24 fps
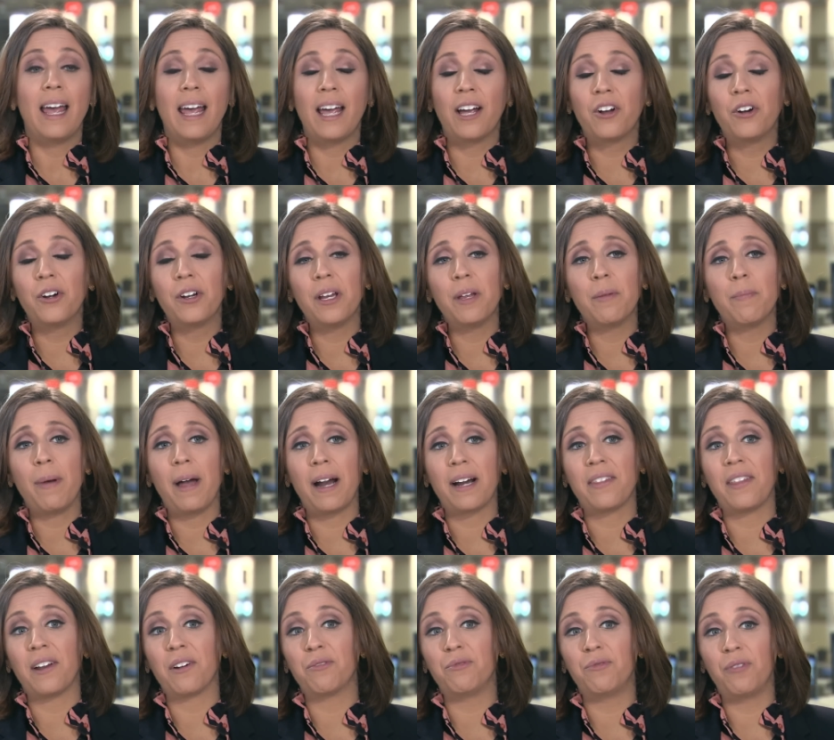It could
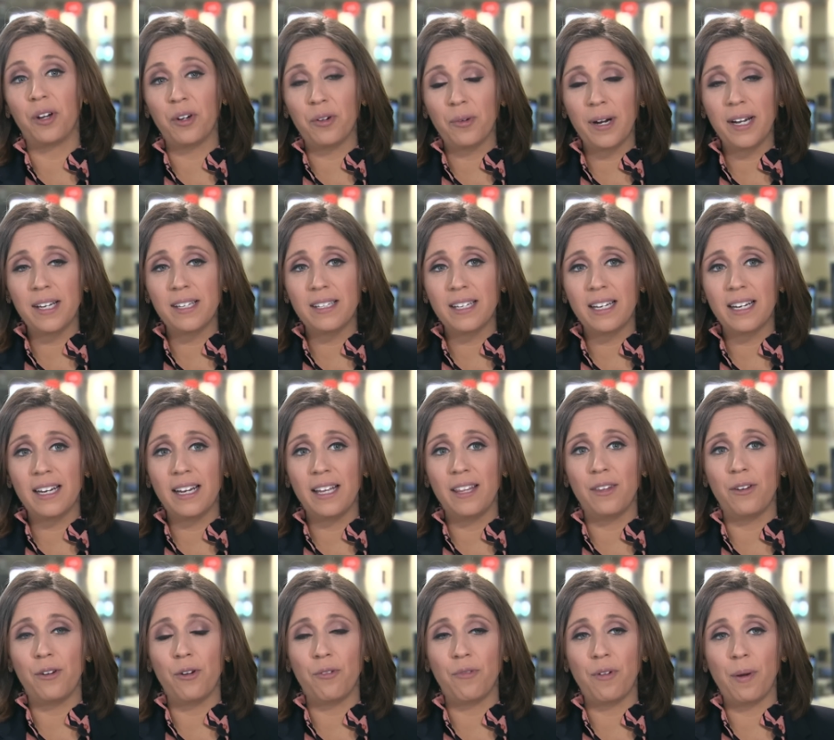impact their fundraising
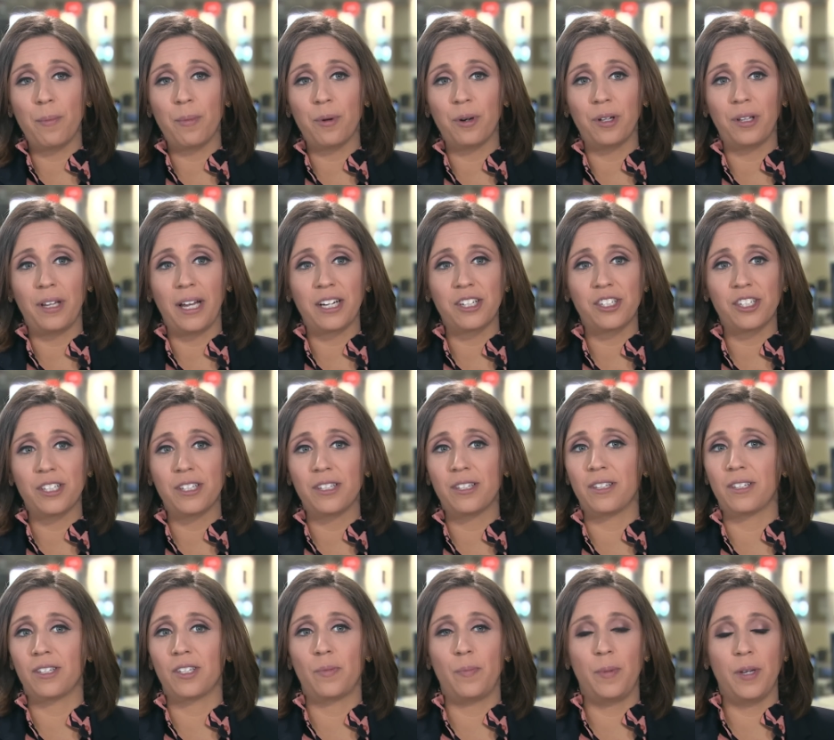in the November
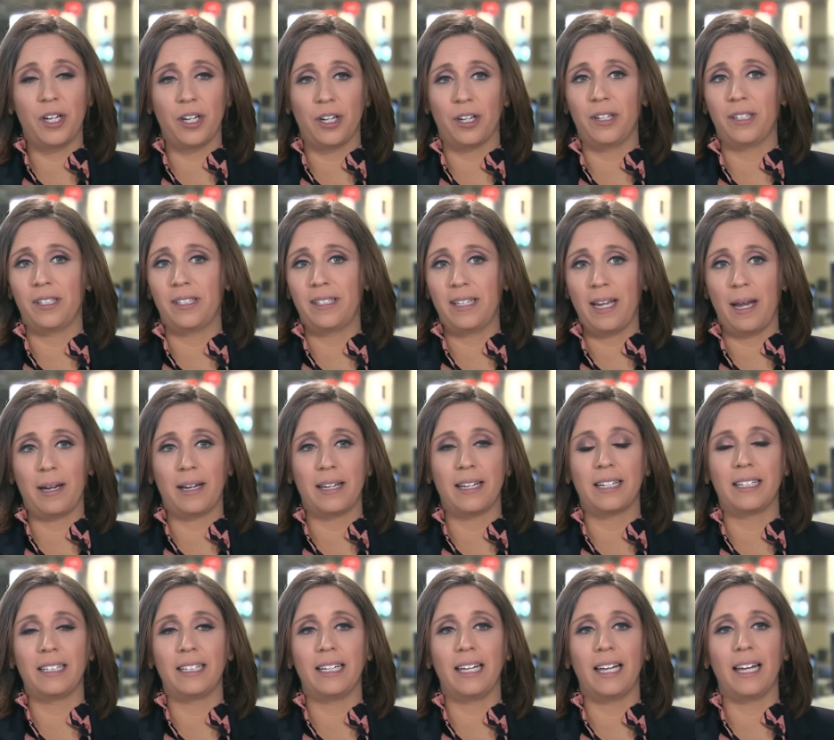elections. The Speaker is
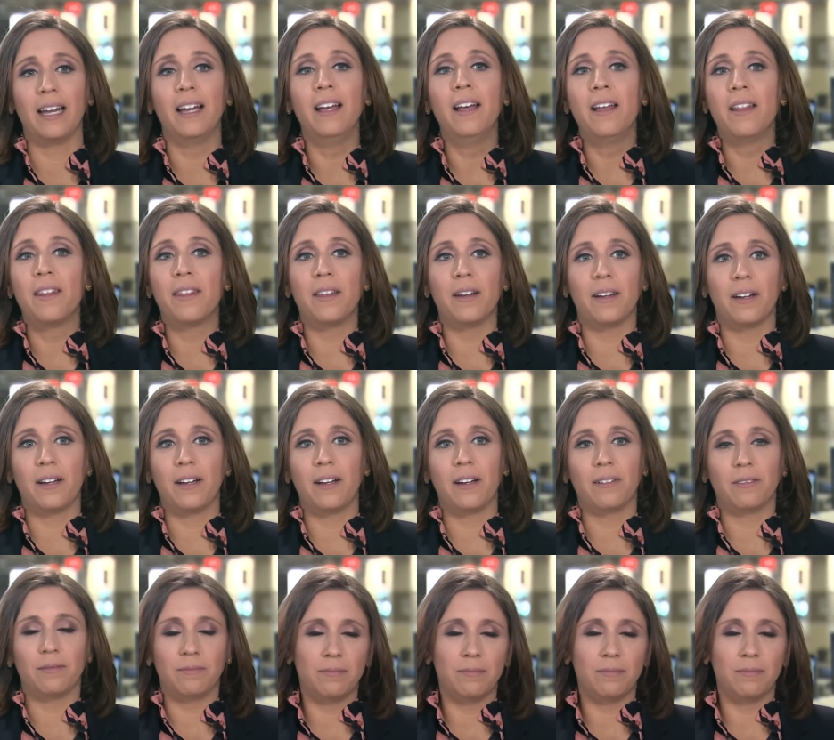technically the